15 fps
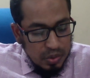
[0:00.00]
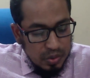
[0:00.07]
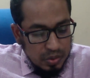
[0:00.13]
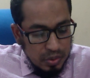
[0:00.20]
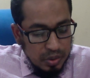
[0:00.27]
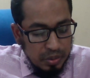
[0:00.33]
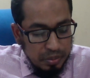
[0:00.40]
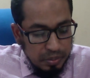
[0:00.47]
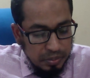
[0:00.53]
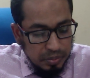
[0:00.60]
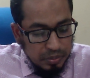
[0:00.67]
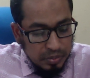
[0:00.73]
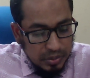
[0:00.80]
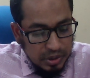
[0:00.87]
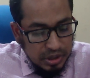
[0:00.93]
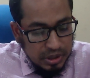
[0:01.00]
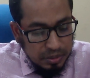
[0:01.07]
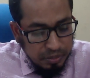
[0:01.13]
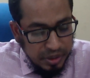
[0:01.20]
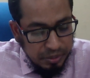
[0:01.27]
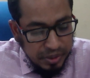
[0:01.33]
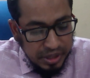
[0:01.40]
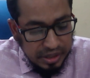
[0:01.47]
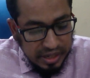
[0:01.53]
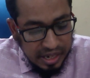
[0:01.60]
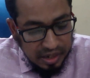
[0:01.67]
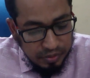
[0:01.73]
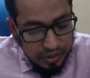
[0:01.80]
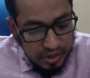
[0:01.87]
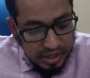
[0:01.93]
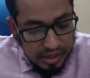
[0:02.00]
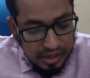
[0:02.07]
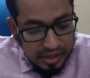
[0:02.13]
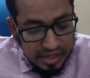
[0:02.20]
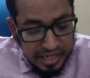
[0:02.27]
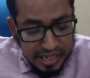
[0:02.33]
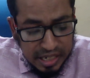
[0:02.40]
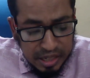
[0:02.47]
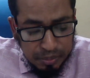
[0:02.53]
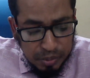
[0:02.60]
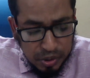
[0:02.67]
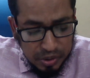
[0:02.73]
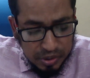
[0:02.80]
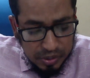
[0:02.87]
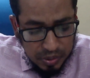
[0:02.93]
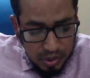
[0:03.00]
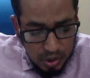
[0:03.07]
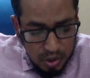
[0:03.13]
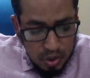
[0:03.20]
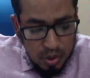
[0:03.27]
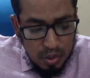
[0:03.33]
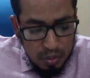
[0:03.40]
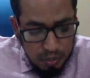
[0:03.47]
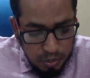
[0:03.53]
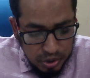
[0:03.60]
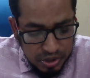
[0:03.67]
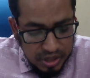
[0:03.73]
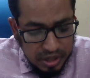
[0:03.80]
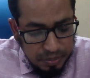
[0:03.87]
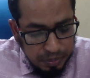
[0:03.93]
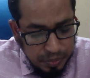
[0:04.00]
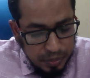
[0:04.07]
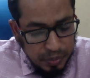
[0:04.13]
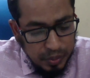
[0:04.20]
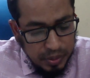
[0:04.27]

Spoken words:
So this may be carefully done. Negative or positive